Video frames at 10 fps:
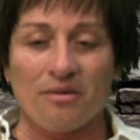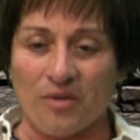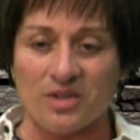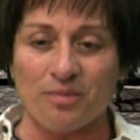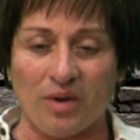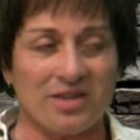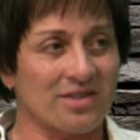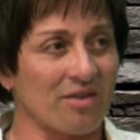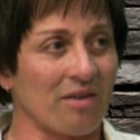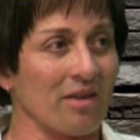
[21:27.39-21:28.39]
First
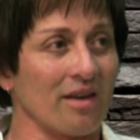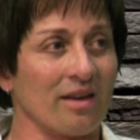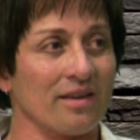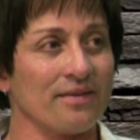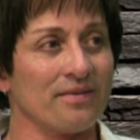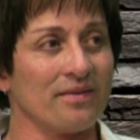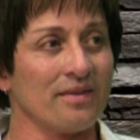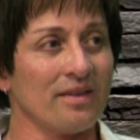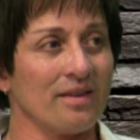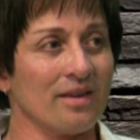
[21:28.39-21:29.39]
impressions are everything.
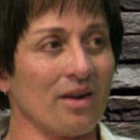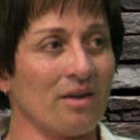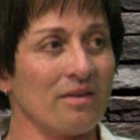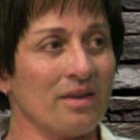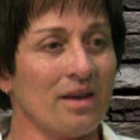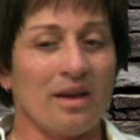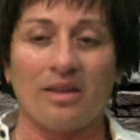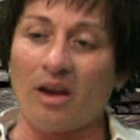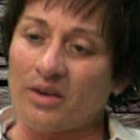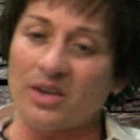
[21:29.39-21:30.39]

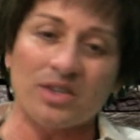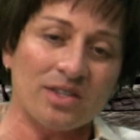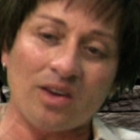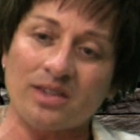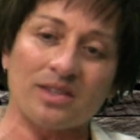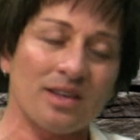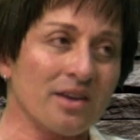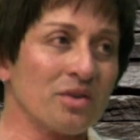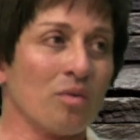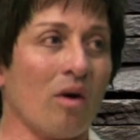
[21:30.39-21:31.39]
The audition starts the
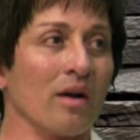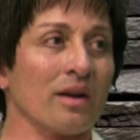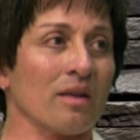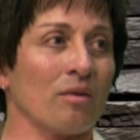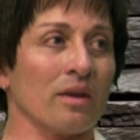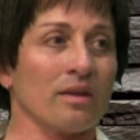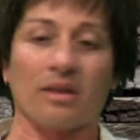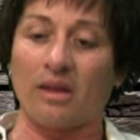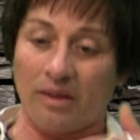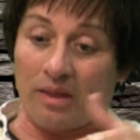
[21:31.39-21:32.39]
second you walk into
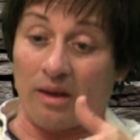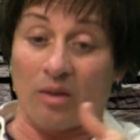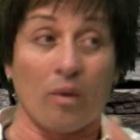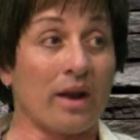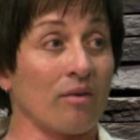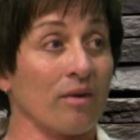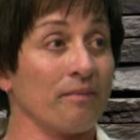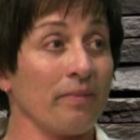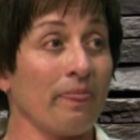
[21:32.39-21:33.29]
the waiting room.